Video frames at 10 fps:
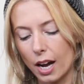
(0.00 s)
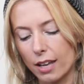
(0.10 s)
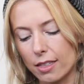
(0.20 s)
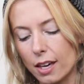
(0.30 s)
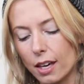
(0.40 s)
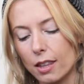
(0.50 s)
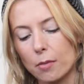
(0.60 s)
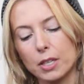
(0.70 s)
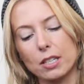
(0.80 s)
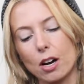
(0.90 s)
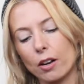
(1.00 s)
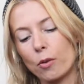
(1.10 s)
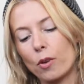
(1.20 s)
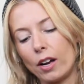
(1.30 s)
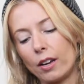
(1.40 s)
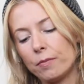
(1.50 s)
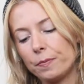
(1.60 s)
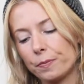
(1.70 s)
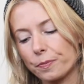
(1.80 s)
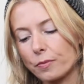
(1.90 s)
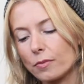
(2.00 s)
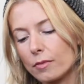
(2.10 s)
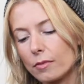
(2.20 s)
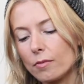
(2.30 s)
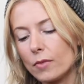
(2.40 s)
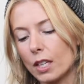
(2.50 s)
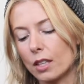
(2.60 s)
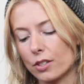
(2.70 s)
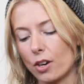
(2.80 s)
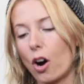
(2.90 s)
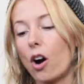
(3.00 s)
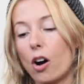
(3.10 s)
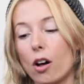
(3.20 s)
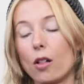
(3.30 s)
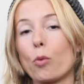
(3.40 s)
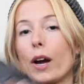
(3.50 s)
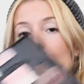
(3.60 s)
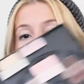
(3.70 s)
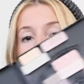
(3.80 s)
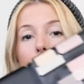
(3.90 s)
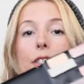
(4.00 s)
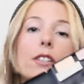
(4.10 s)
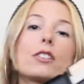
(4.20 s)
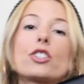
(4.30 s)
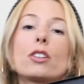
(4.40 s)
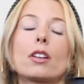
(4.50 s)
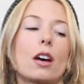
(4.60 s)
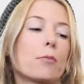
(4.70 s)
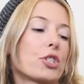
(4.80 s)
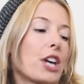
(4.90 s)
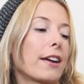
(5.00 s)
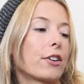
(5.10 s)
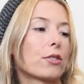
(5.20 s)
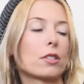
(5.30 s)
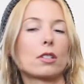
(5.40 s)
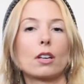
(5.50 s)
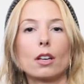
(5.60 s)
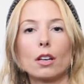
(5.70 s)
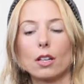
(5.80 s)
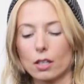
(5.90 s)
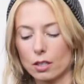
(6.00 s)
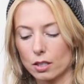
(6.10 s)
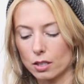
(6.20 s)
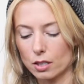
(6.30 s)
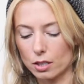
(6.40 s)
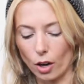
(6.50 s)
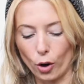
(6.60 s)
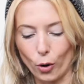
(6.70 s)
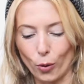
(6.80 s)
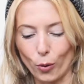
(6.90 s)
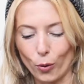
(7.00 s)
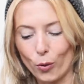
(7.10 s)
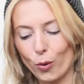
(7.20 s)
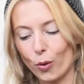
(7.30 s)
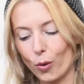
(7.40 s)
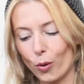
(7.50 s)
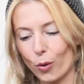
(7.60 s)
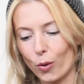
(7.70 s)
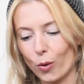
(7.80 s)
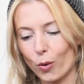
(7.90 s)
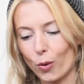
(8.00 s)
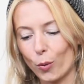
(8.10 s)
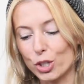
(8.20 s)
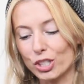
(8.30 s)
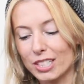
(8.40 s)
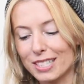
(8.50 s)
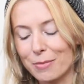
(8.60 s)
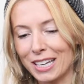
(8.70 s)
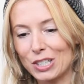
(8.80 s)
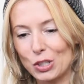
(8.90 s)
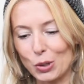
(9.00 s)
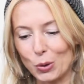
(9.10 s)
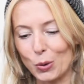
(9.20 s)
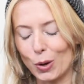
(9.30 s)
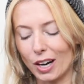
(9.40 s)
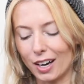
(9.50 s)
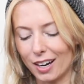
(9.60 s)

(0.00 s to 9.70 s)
I think in the Madonna one, these are all Wet n Wild shadows, so which leads me to